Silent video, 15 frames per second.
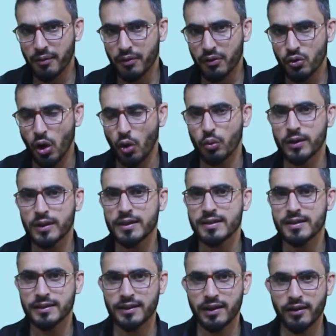novelist
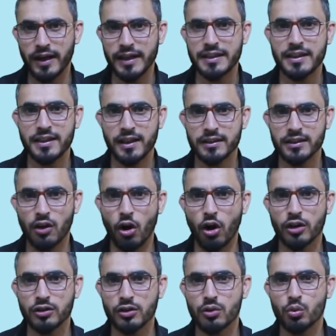or the writer or the
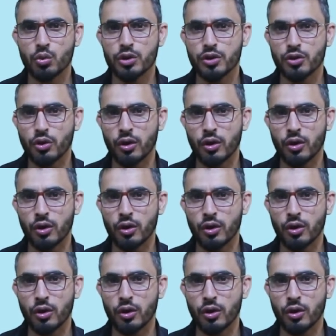author would